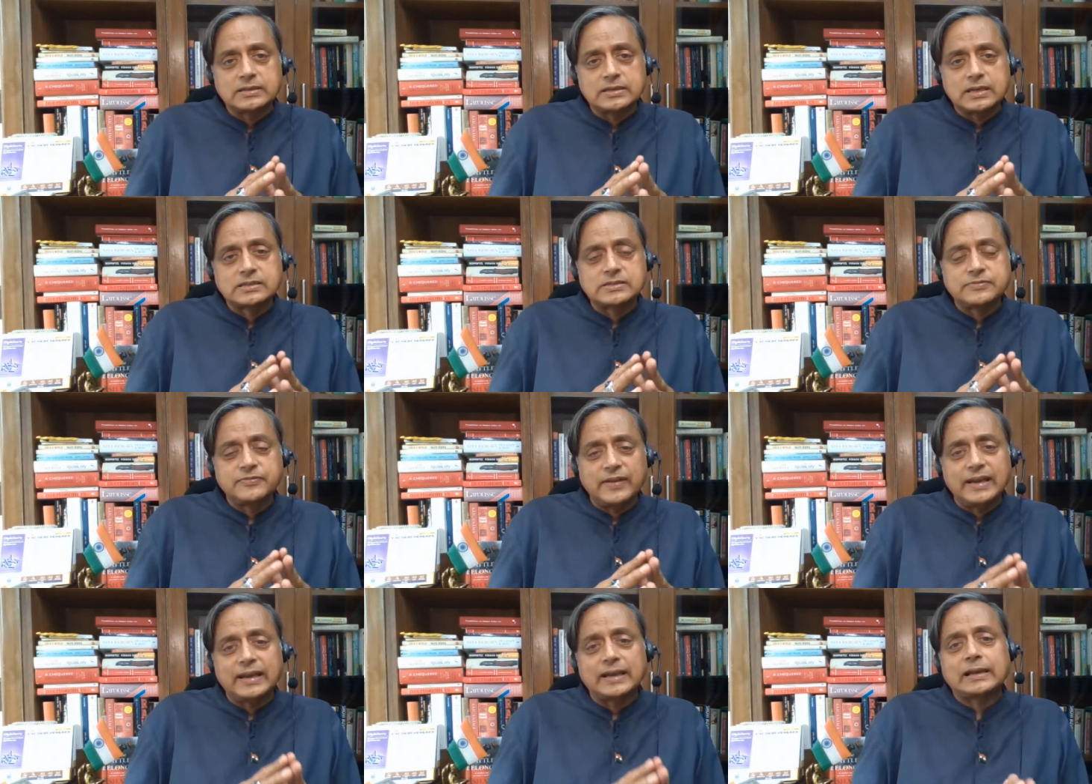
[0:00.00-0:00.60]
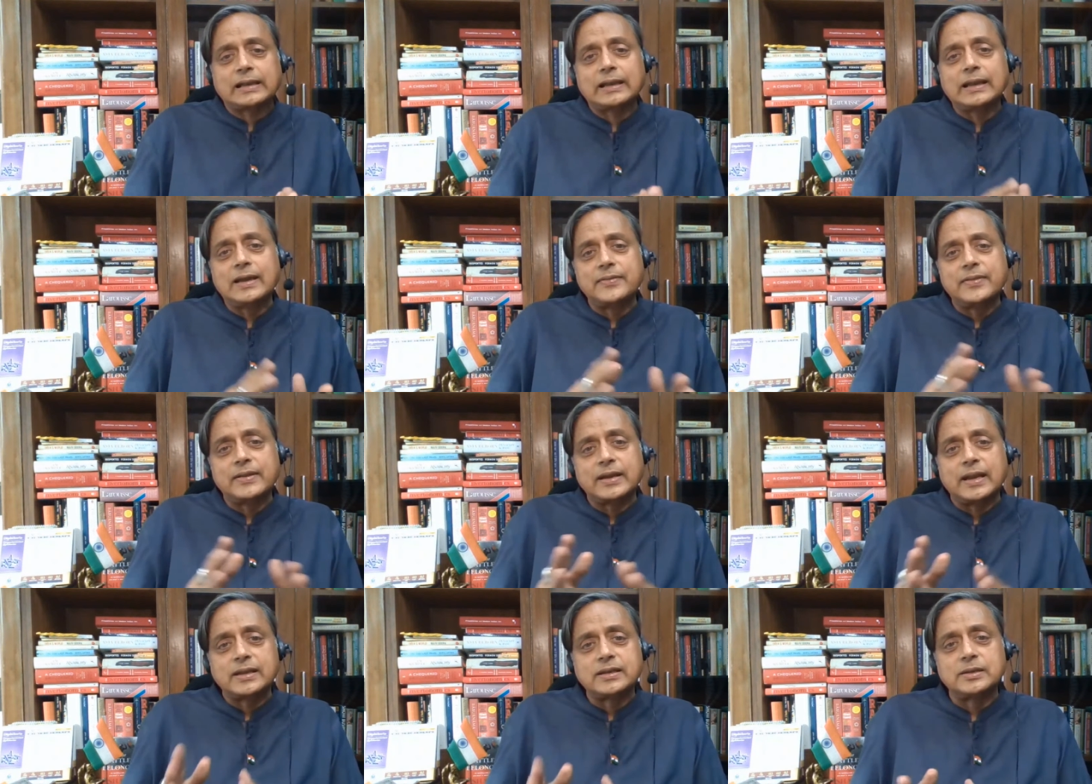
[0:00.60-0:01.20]
It's very
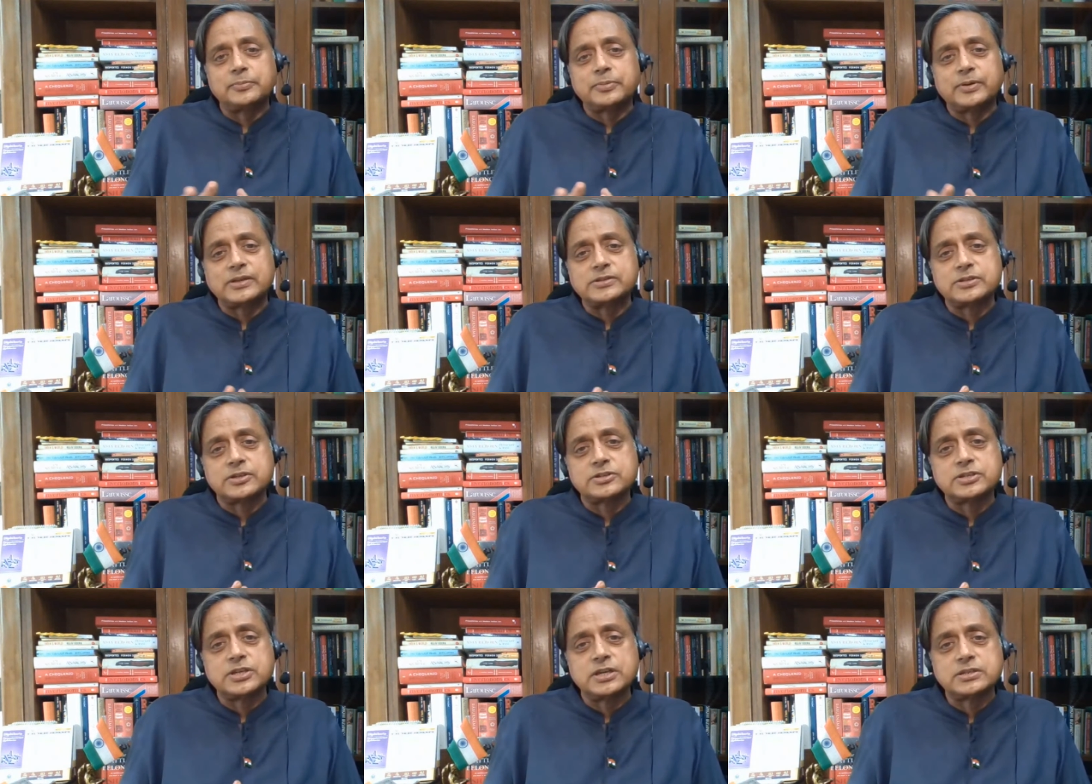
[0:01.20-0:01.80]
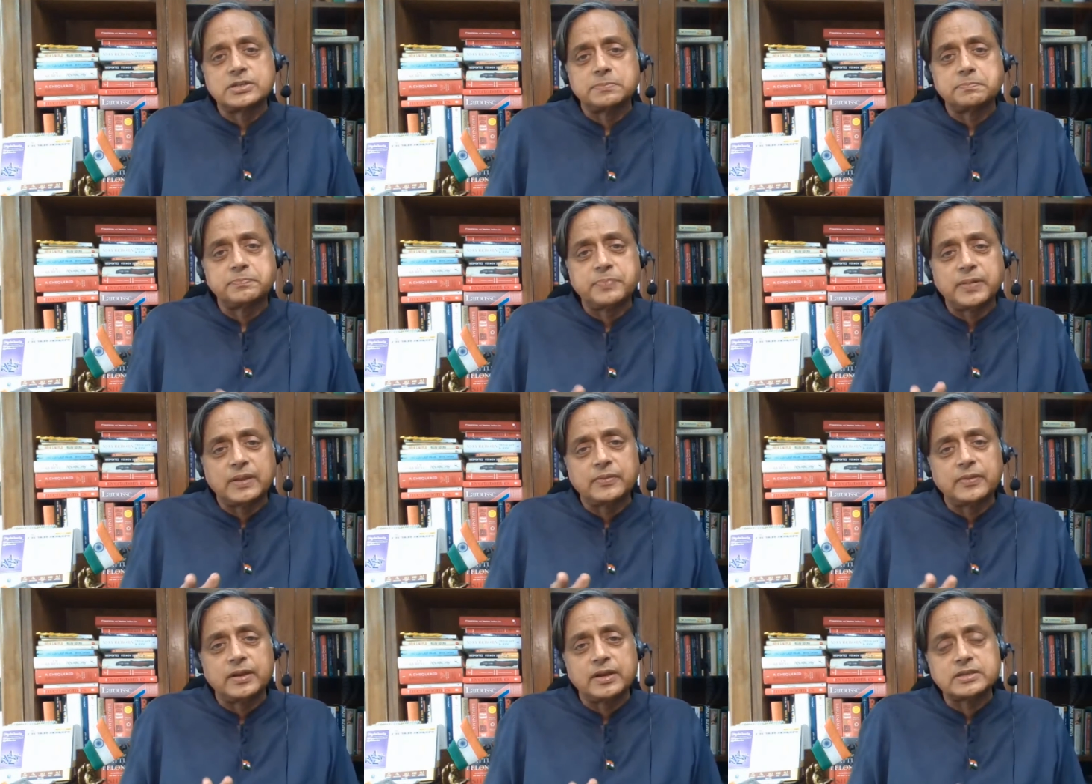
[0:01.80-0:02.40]
clear that under President Xi
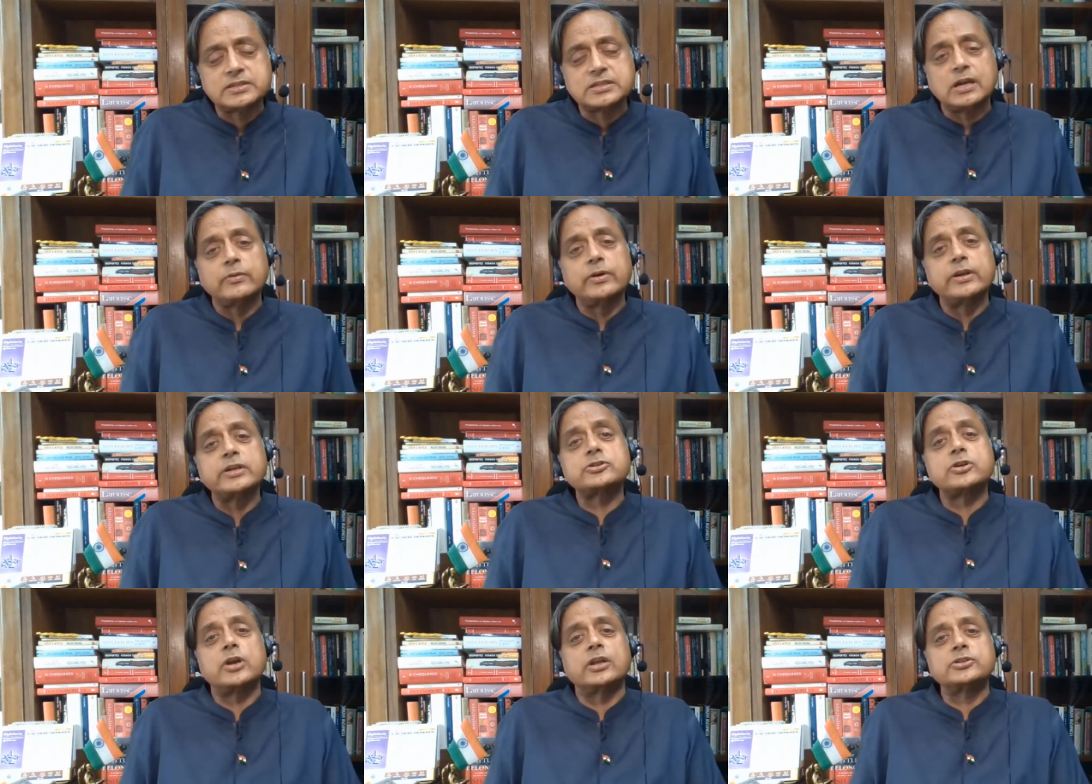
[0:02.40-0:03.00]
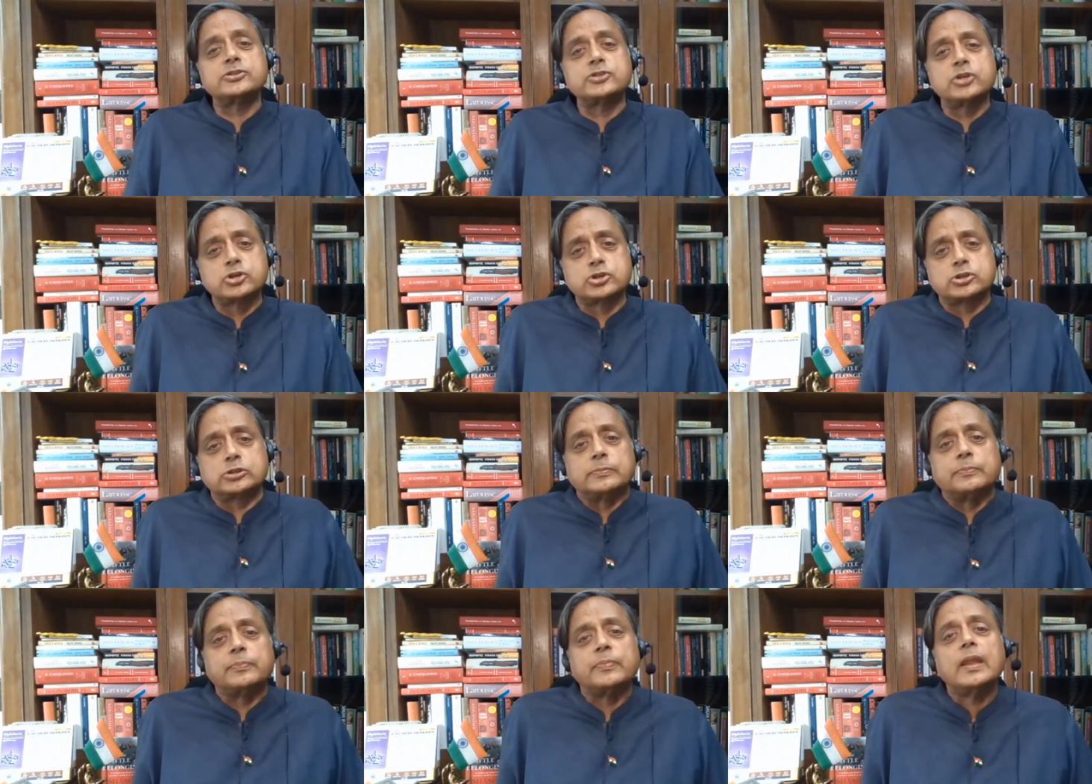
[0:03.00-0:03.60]
Jinping, there is now a
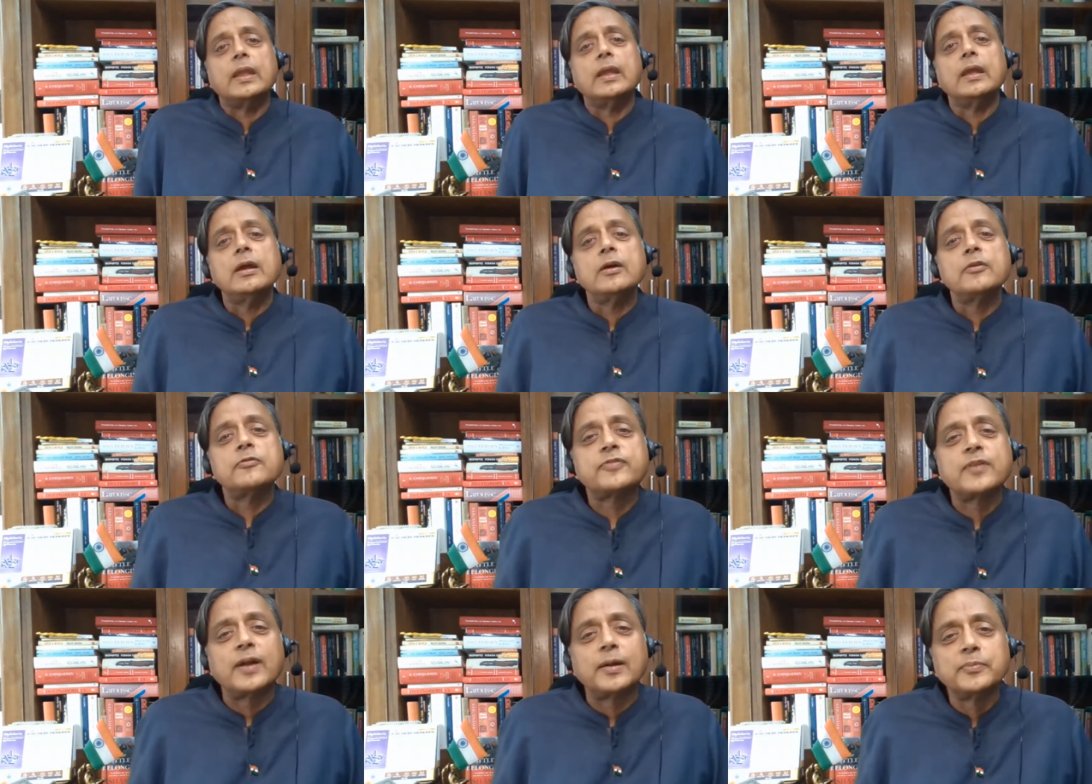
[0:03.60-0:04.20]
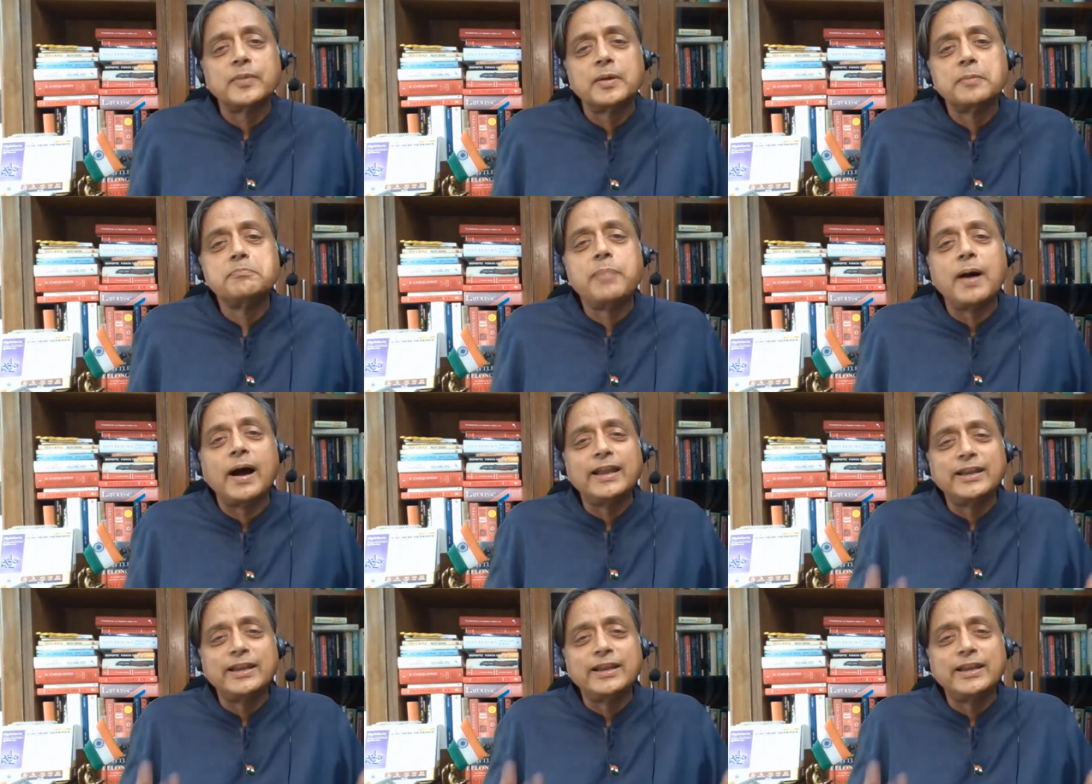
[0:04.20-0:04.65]
transition from the